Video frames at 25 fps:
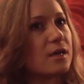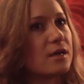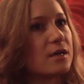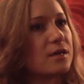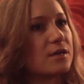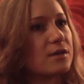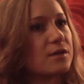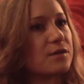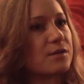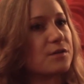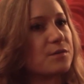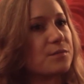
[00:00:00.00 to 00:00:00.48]

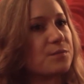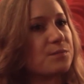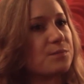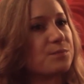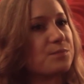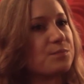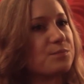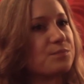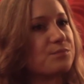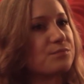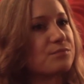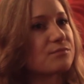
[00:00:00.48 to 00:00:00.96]

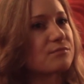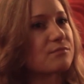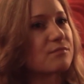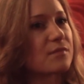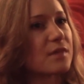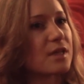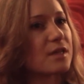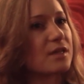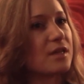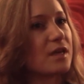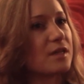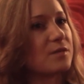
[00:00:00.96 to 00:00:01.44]

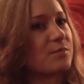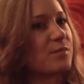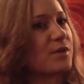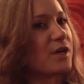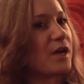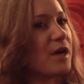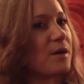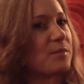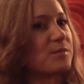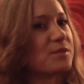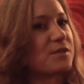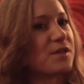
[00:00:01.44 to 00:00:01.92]
that
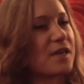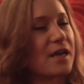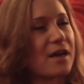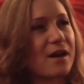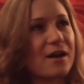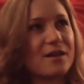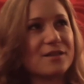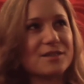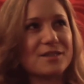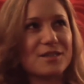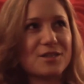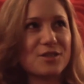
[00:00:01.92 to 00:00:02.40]
perhaps they
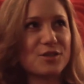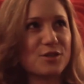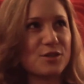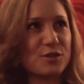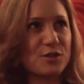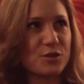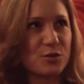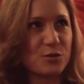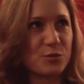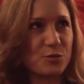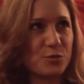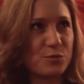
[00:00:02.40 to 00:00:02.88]
can't teach
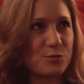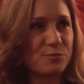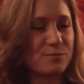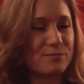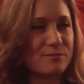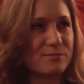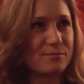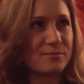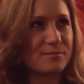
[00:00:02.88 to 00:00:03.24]
at school.